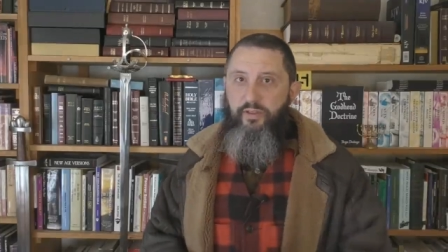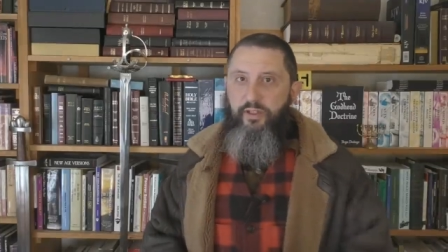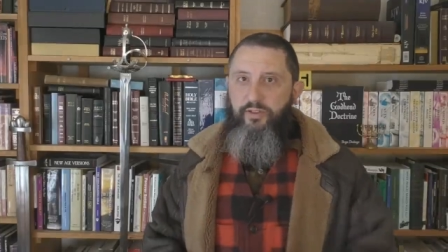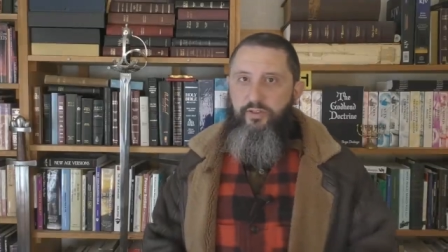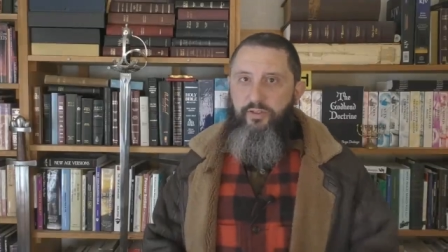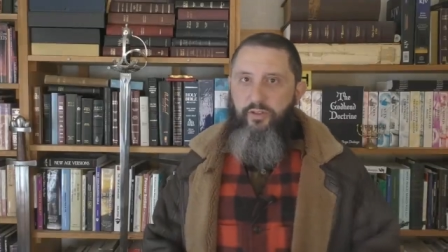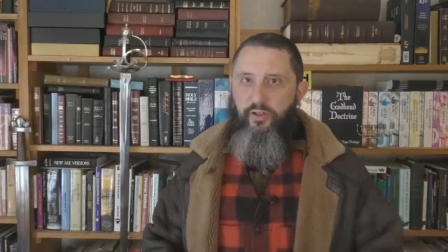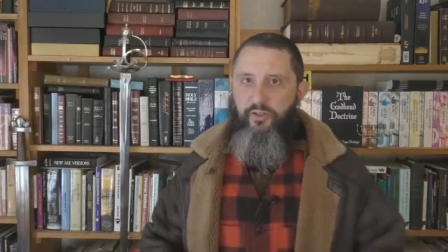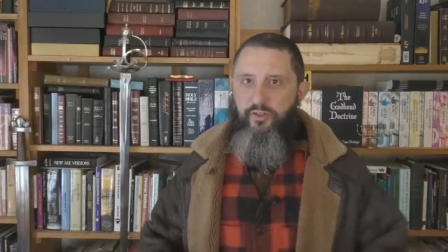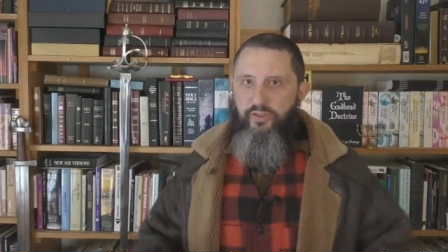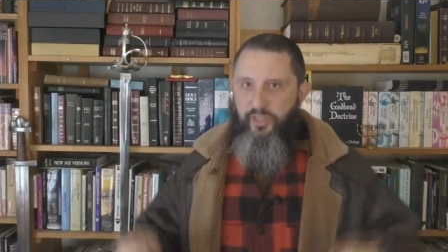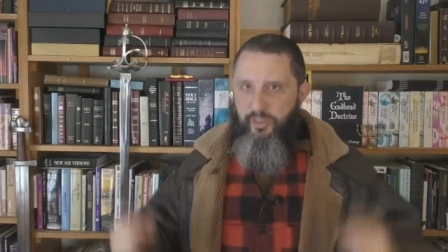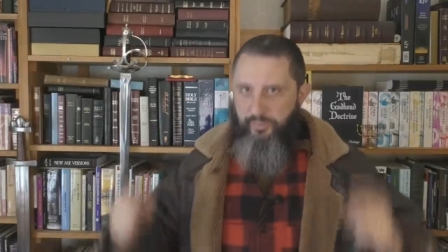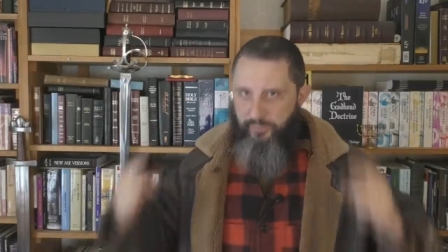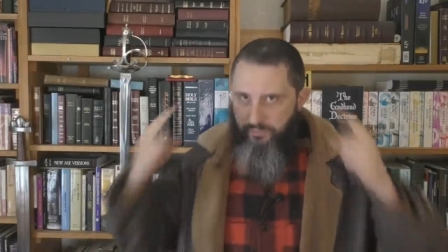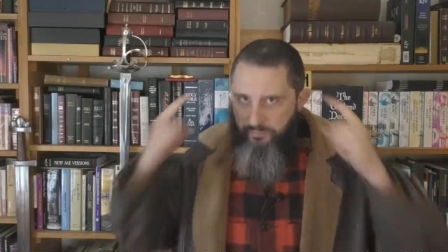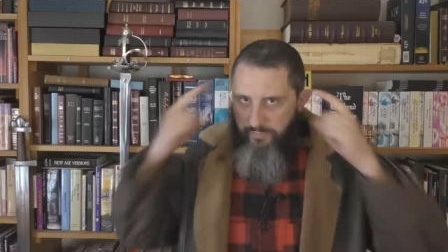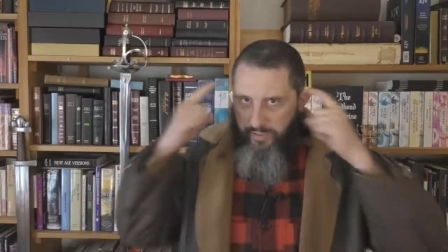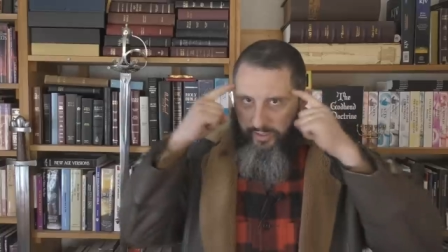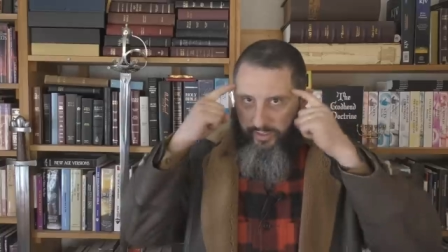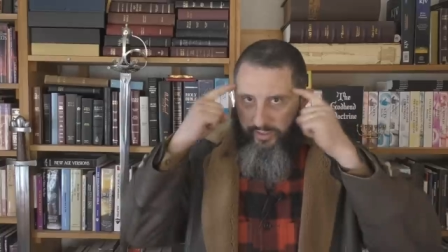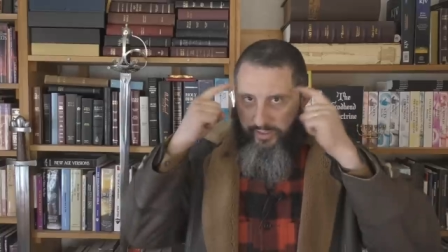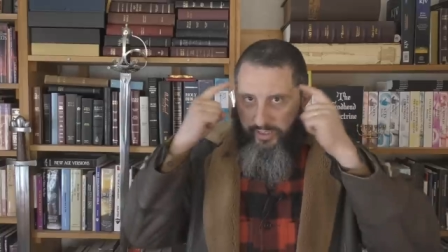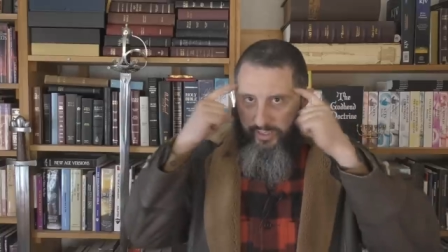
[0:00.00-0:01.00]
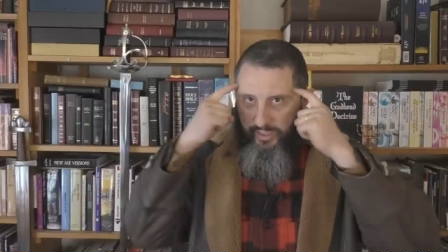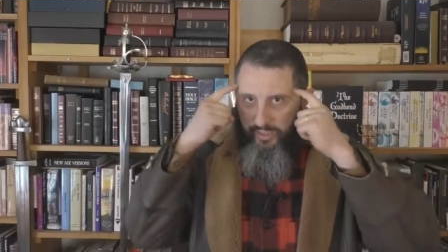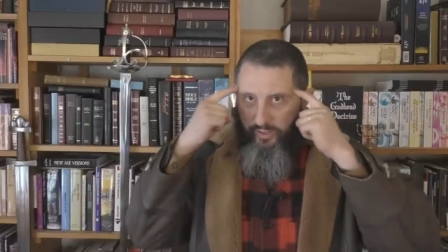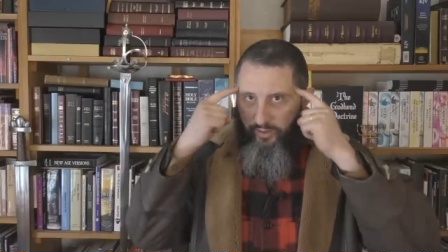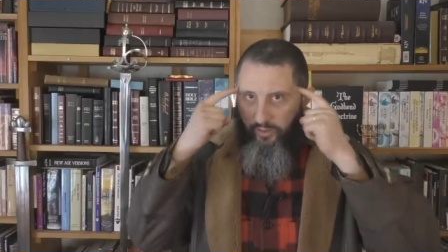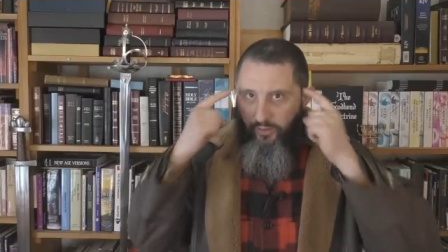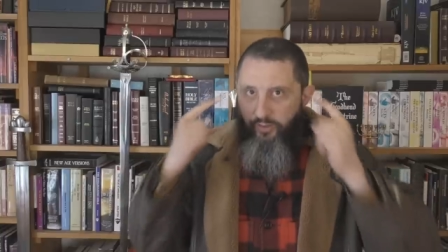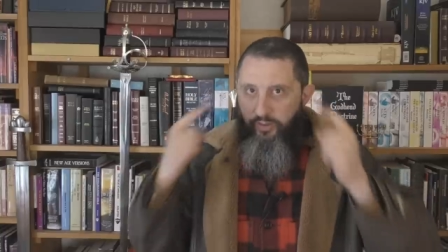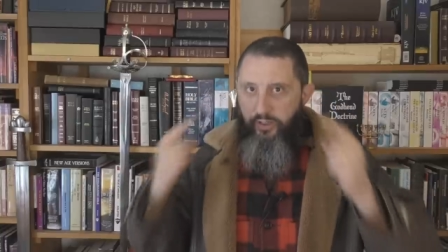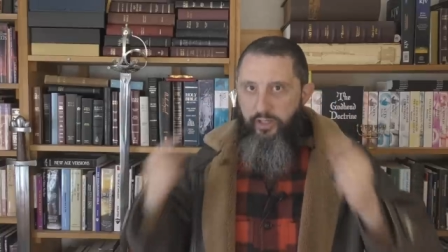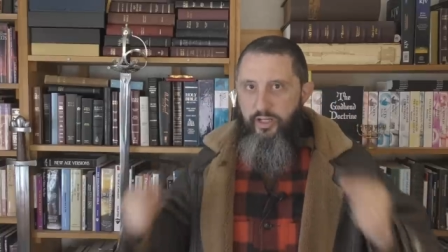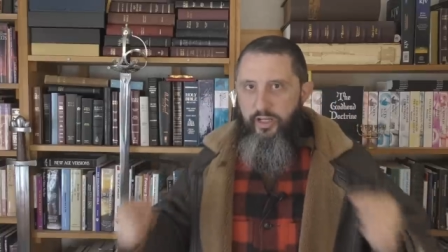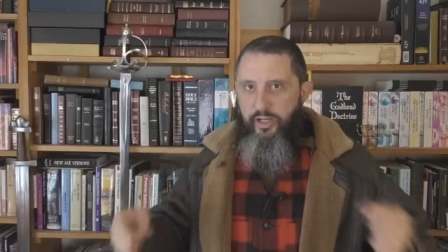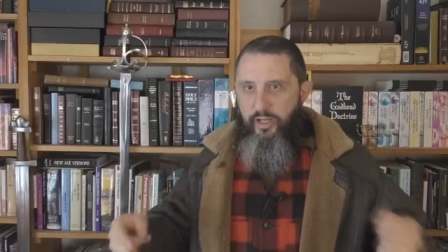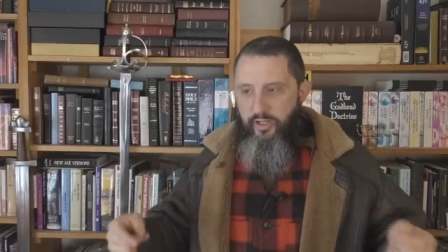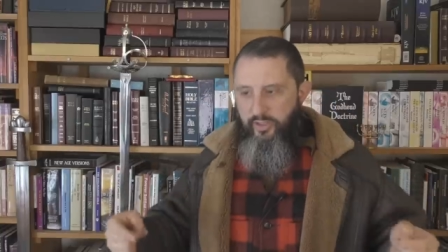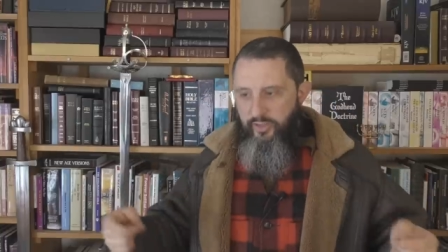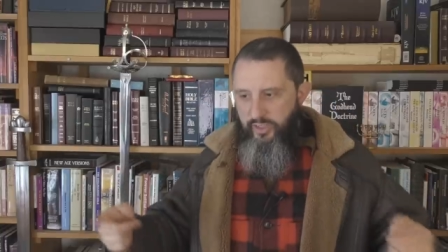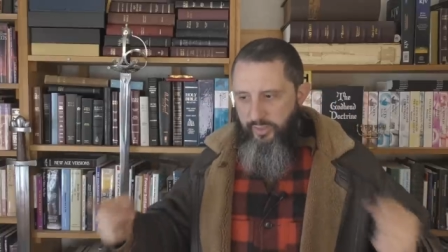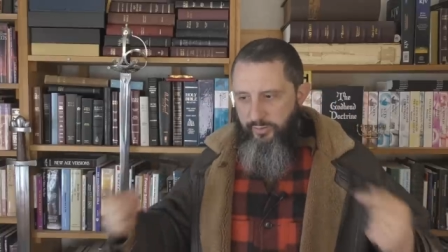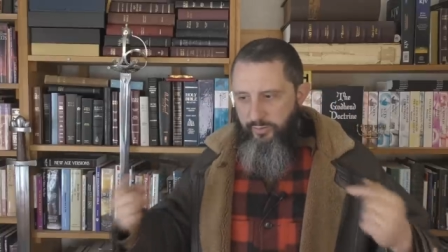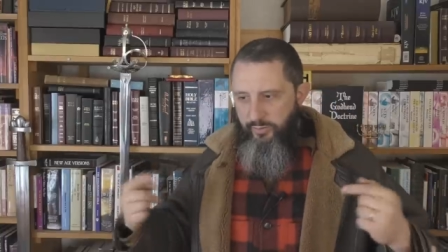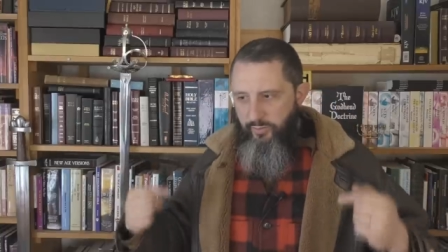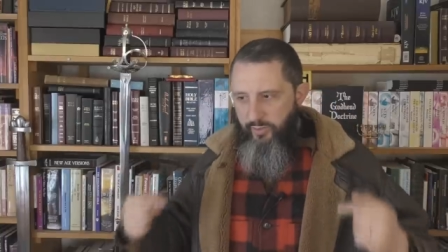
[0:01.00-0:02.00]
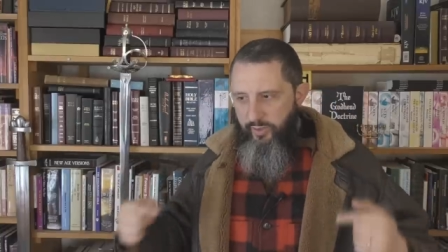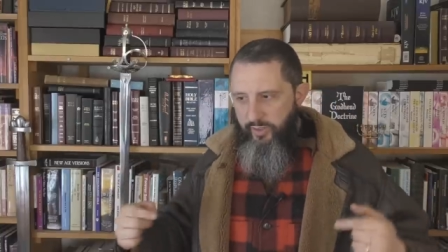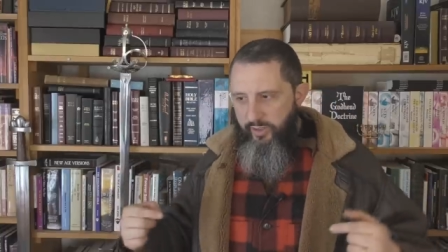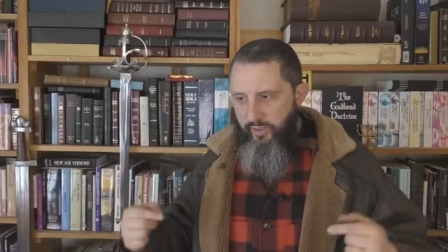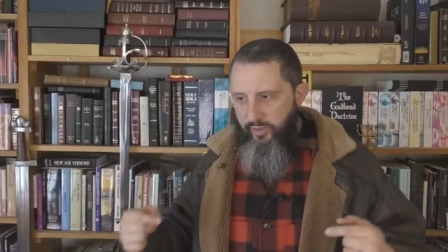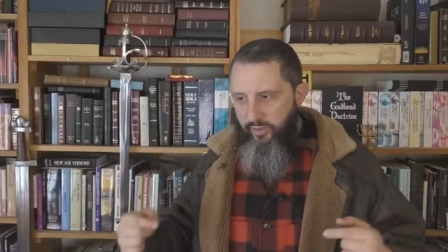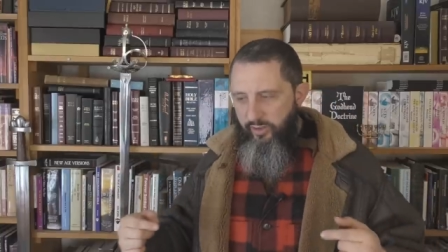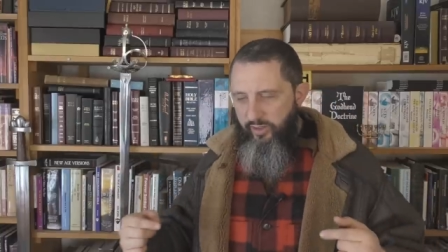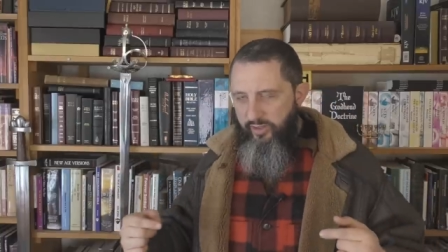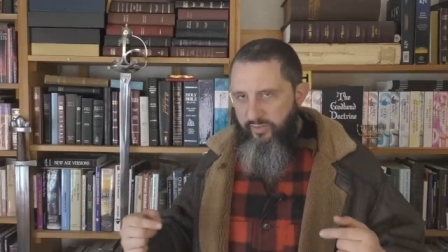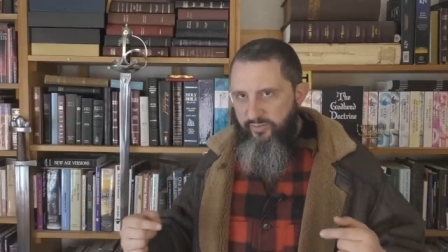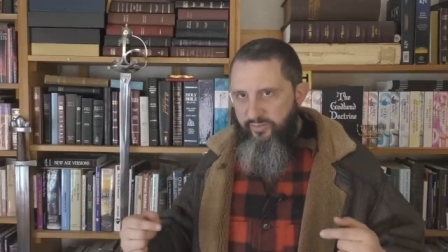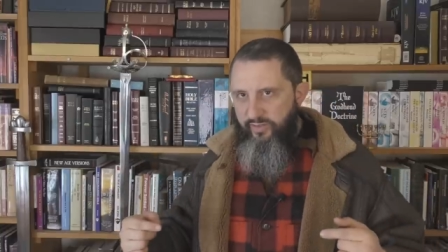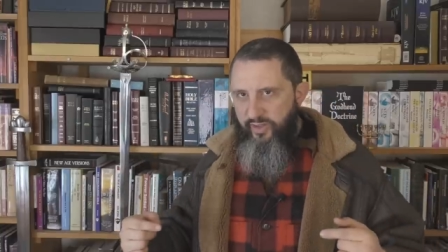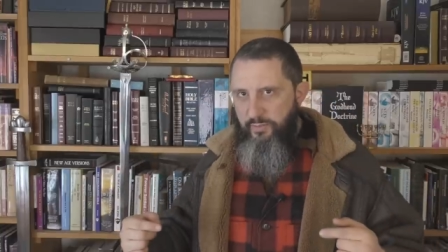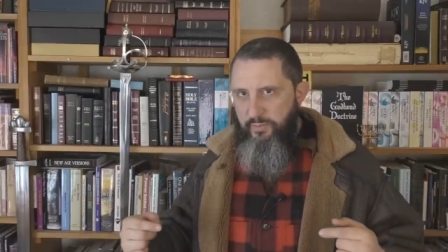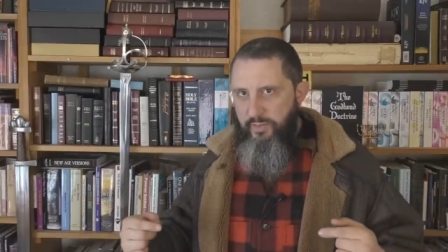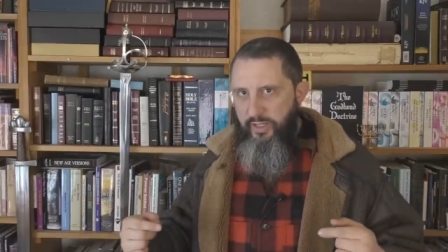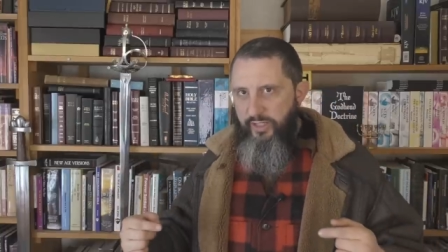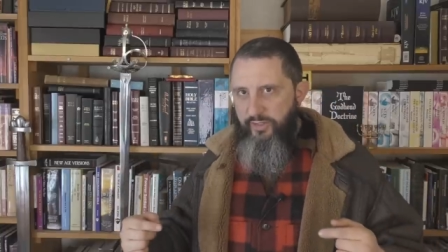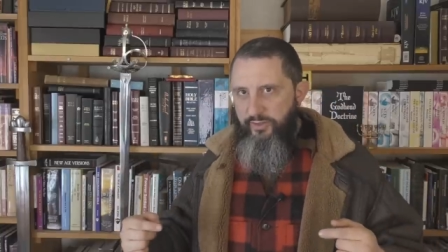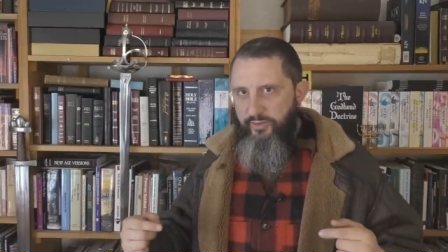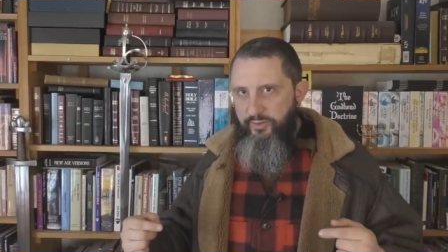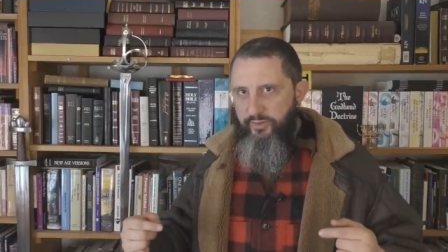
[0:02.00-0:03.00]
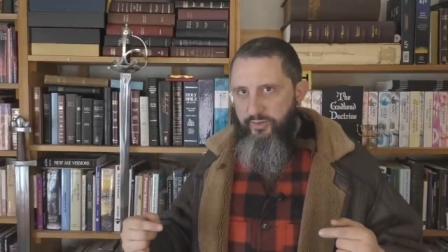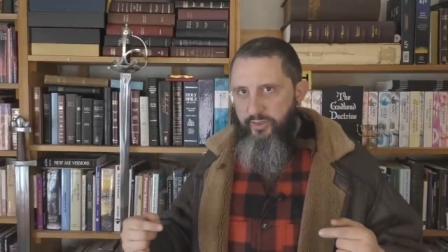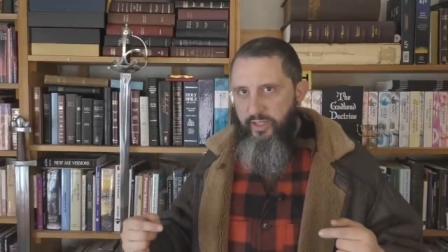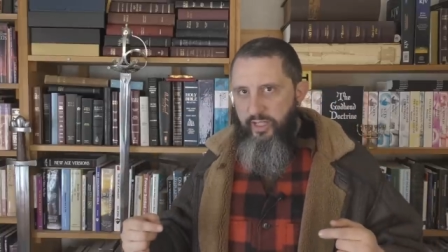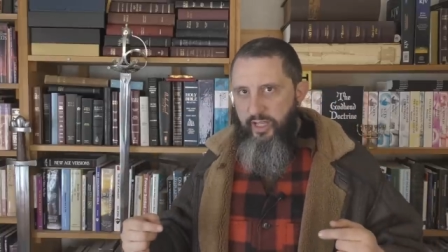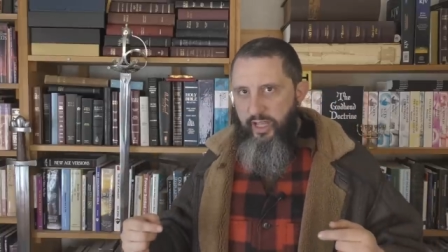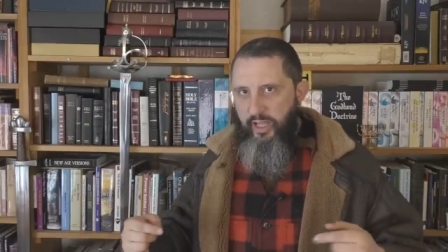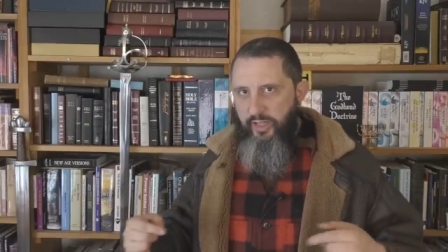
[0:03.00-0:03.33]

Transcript: it's called She Was Mentally Ill. She was one of the early feminists,